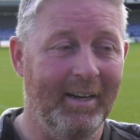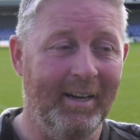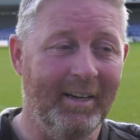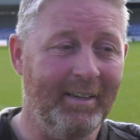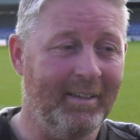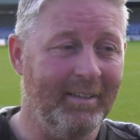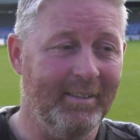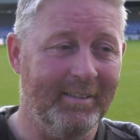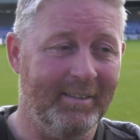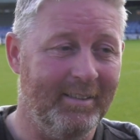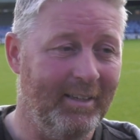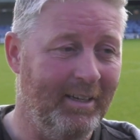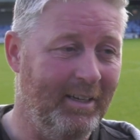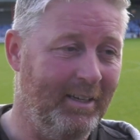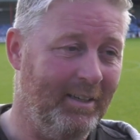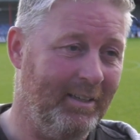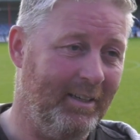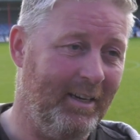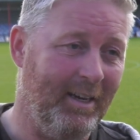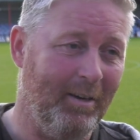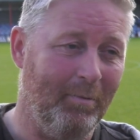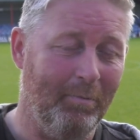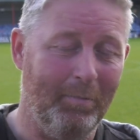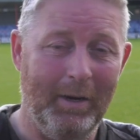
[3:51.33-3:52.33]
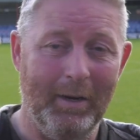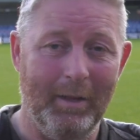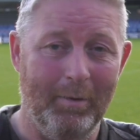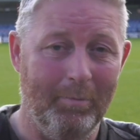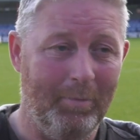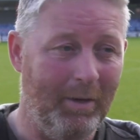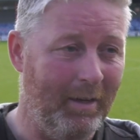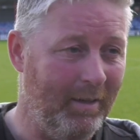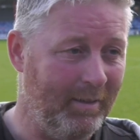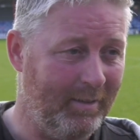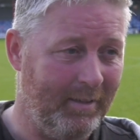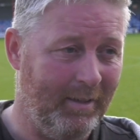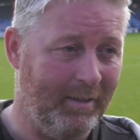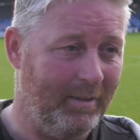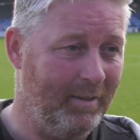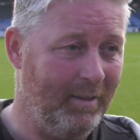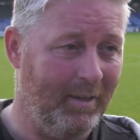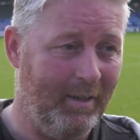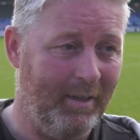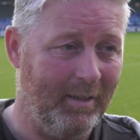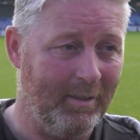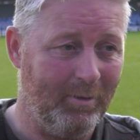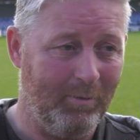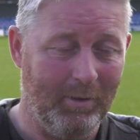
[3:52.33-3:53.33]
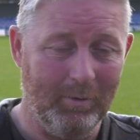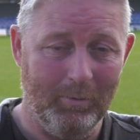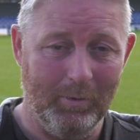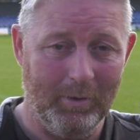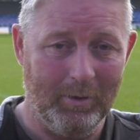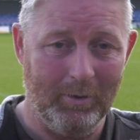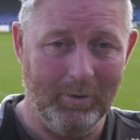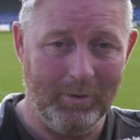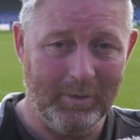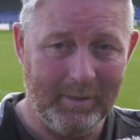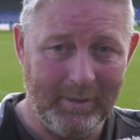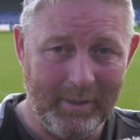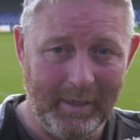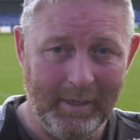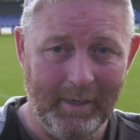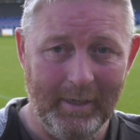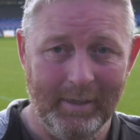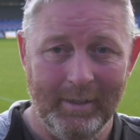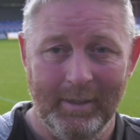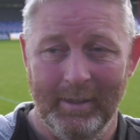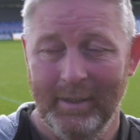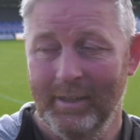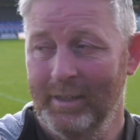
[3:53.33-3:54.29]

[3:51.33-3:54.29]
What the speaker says: I can see it and getting better and better. I said to you last week we could see it.